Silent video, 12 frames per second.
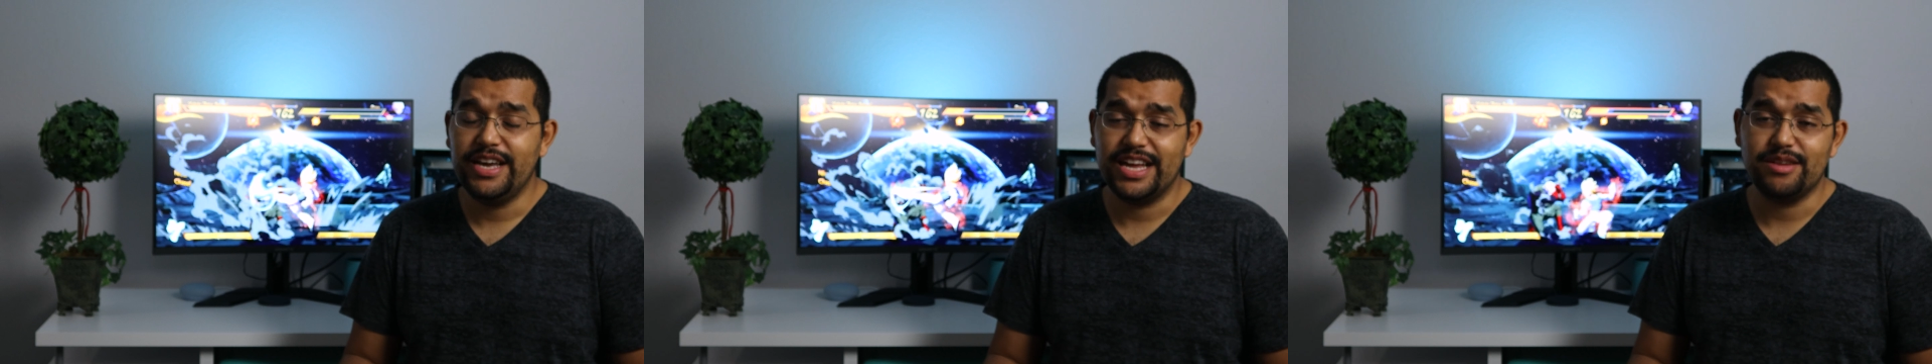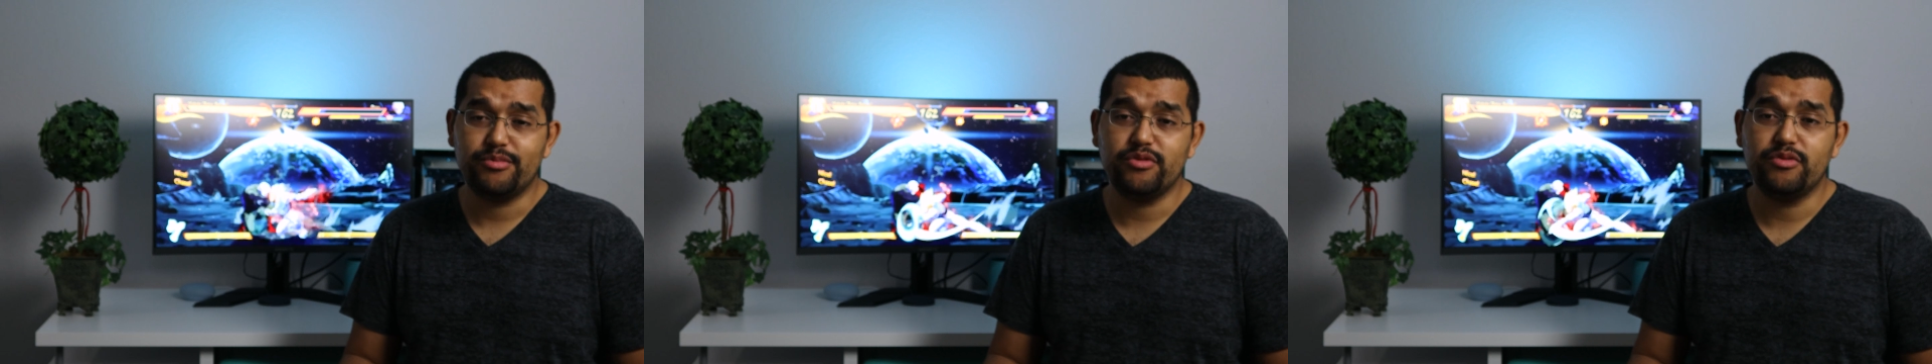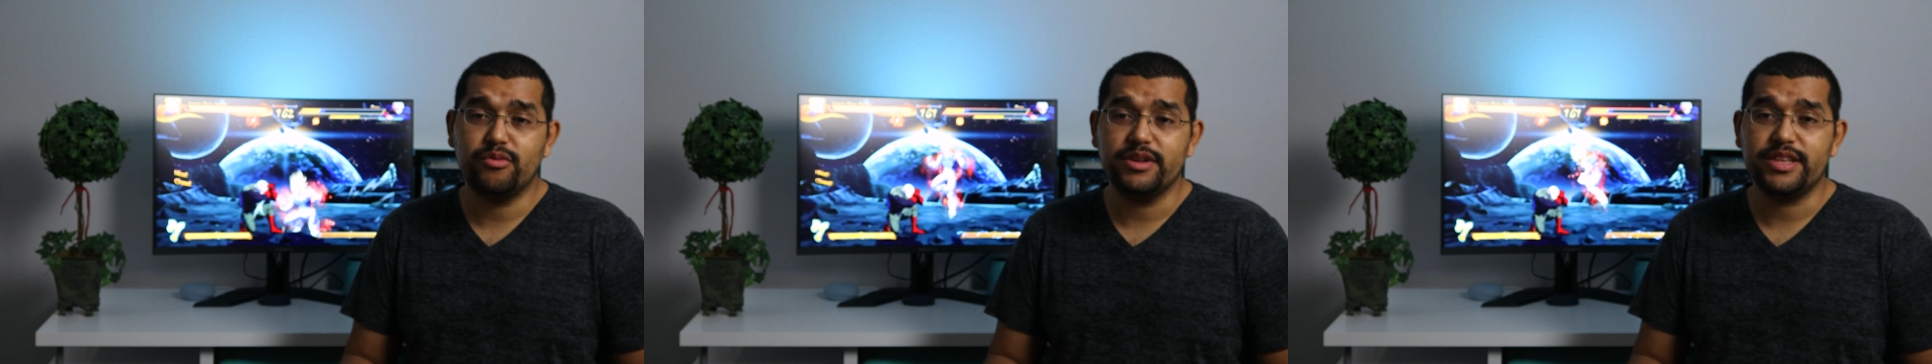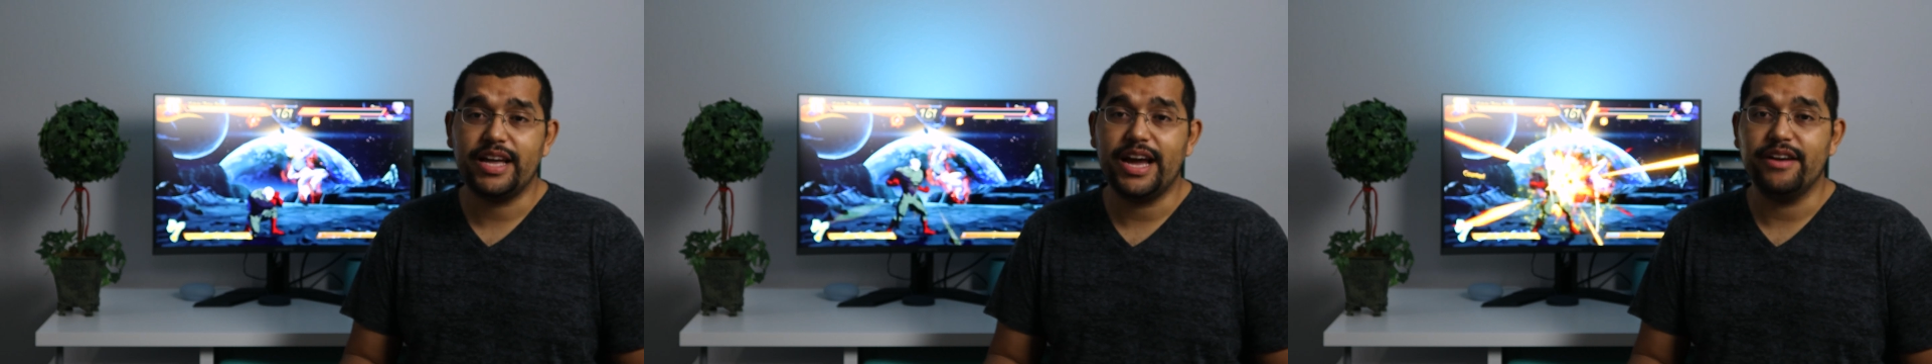and improve on
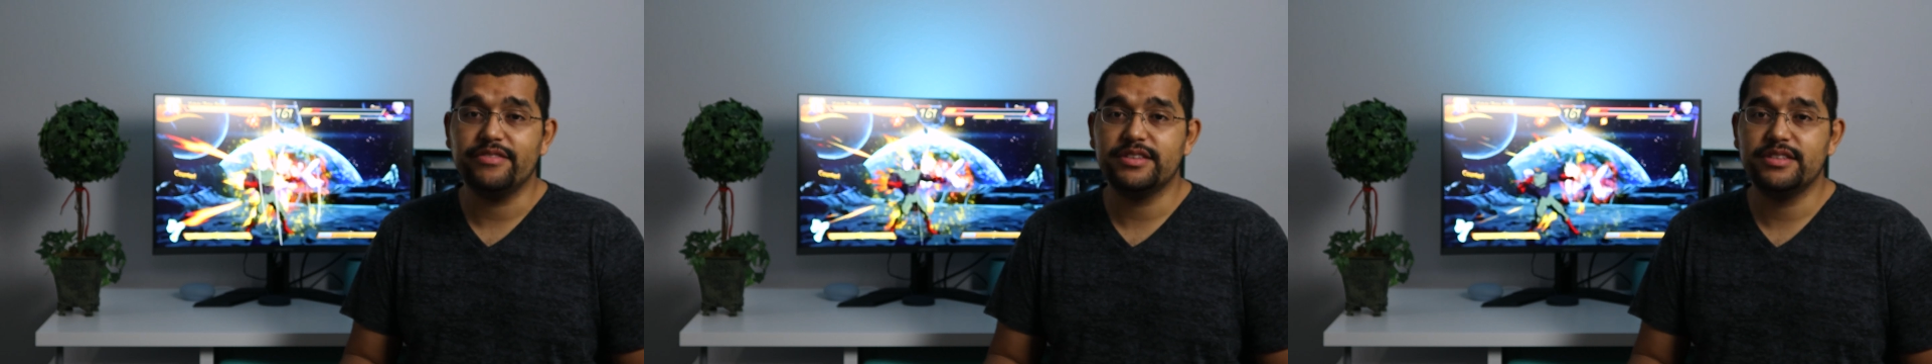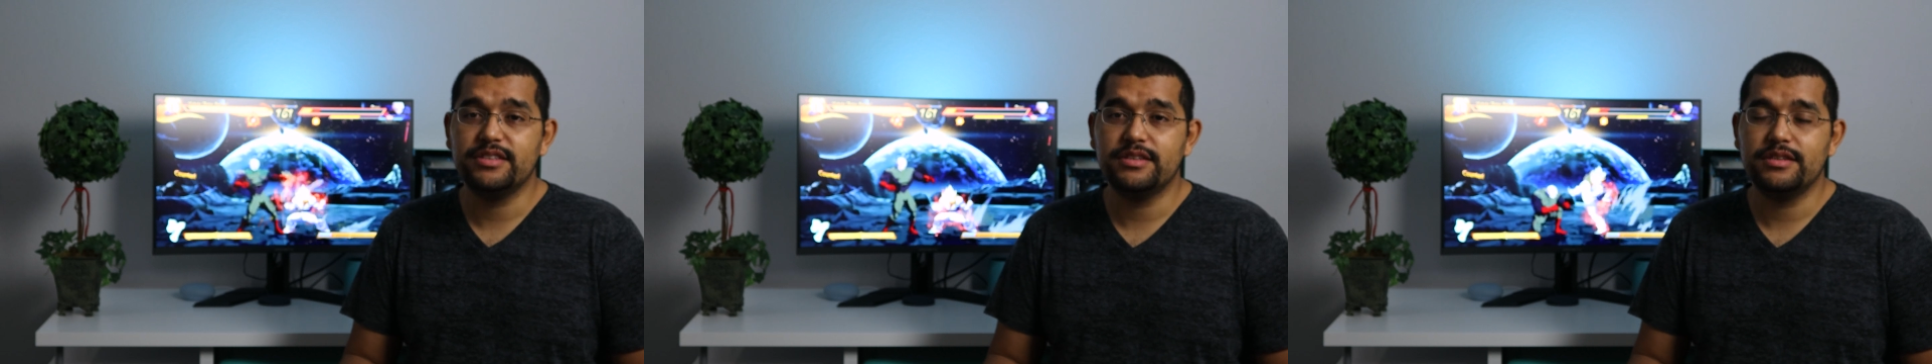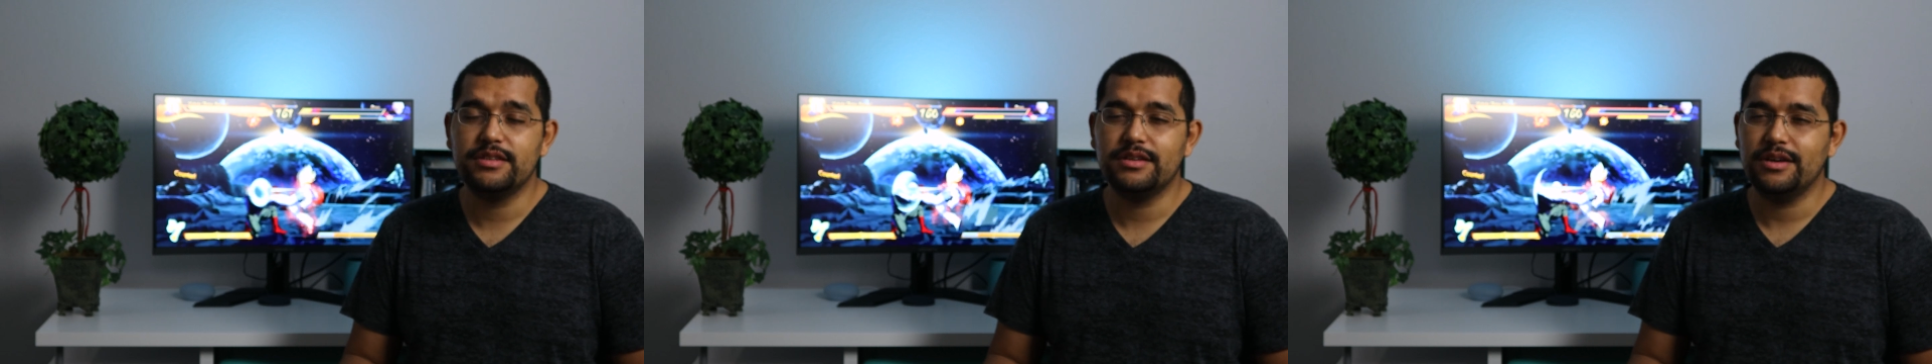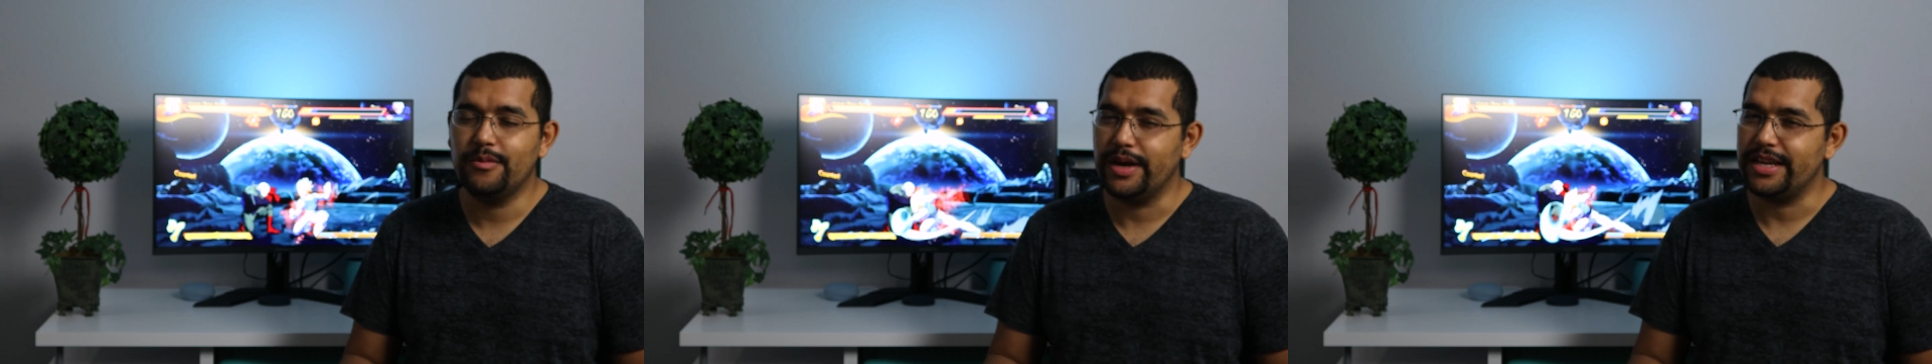what they have.
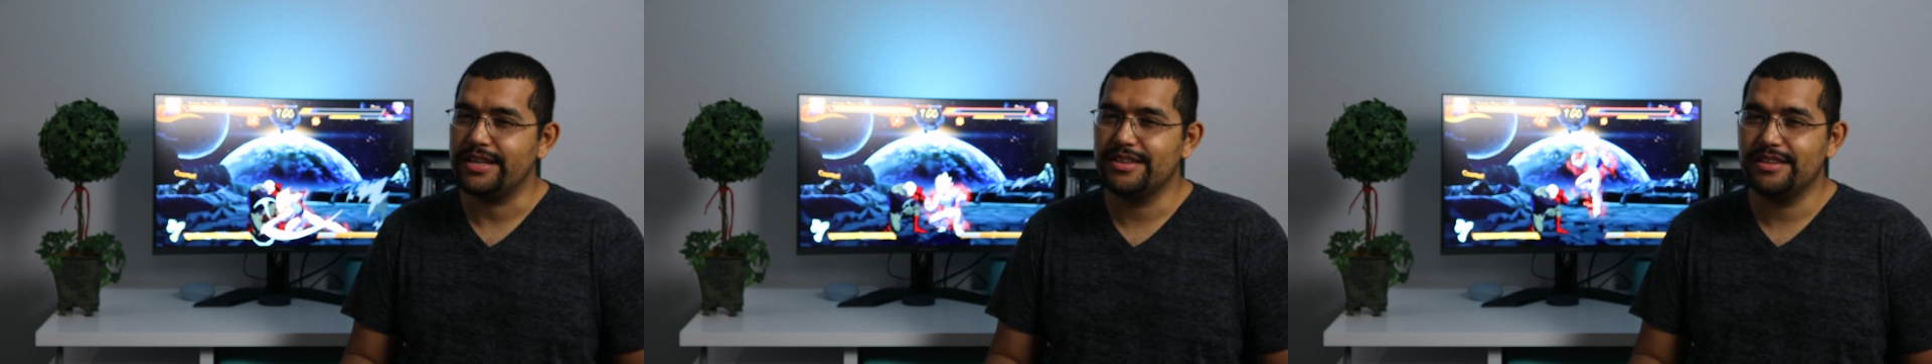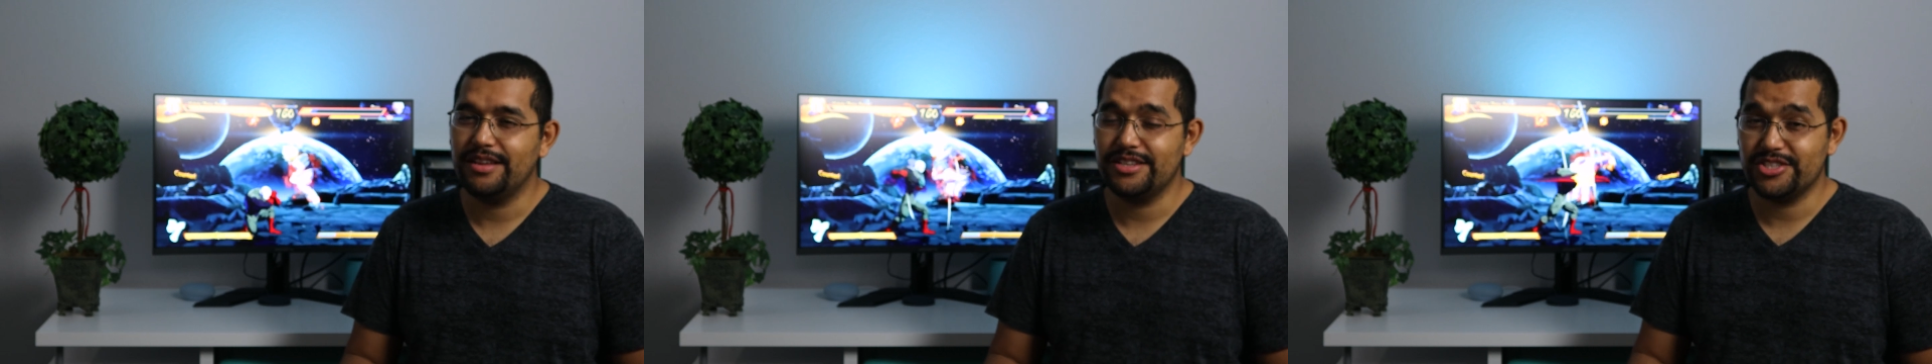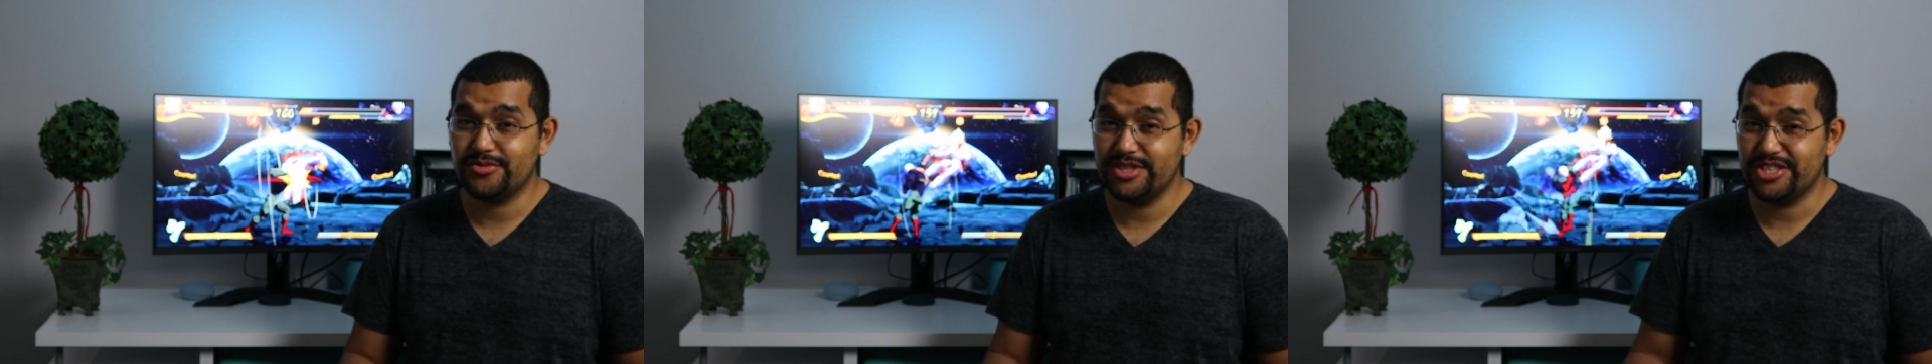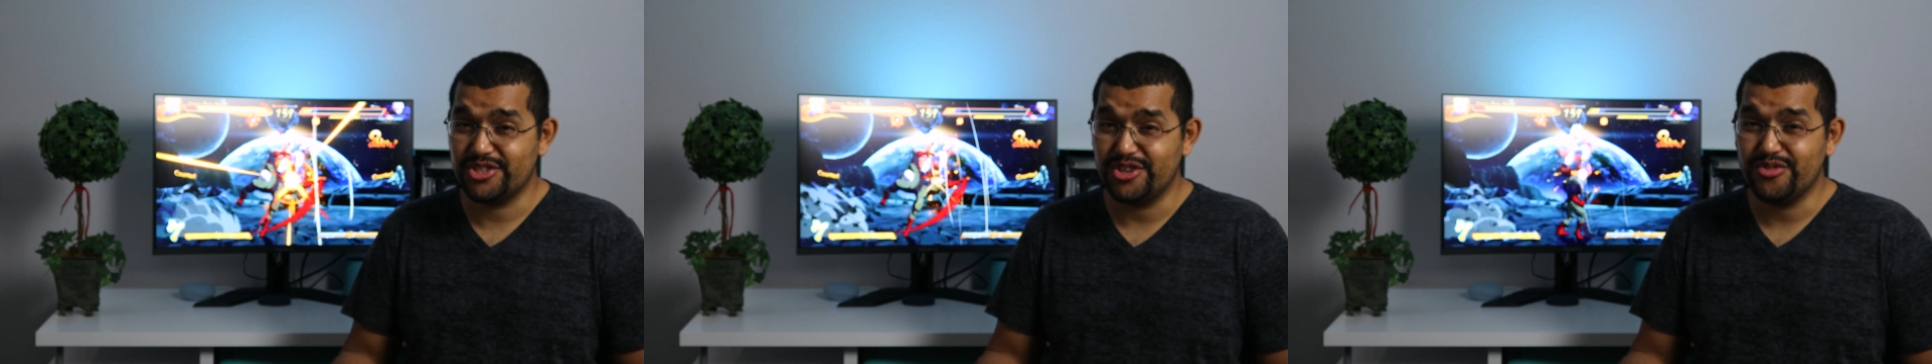Wait, they just
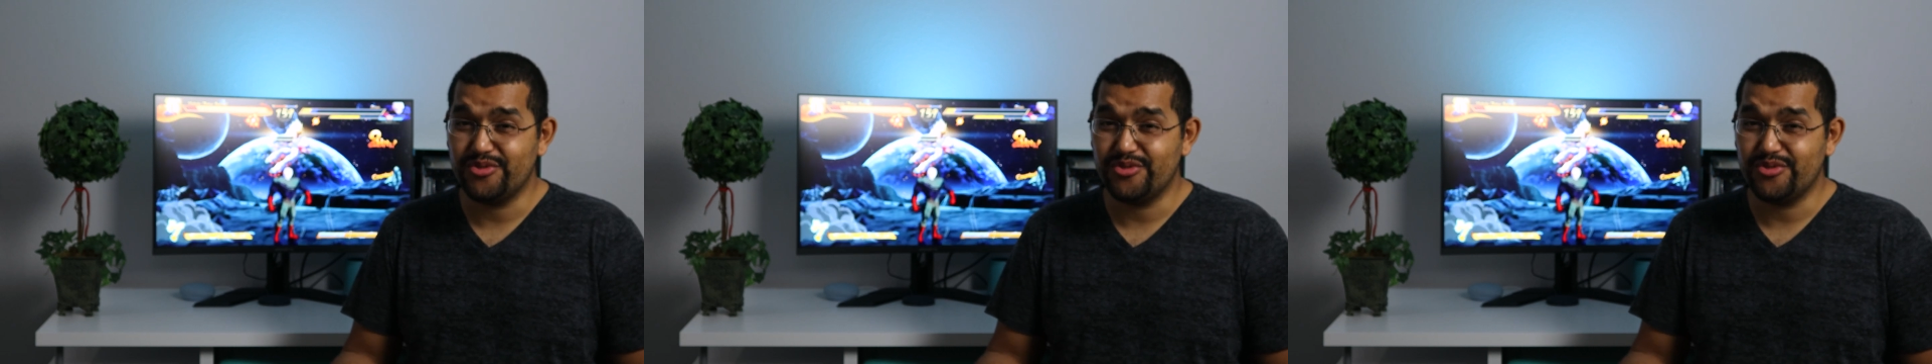released a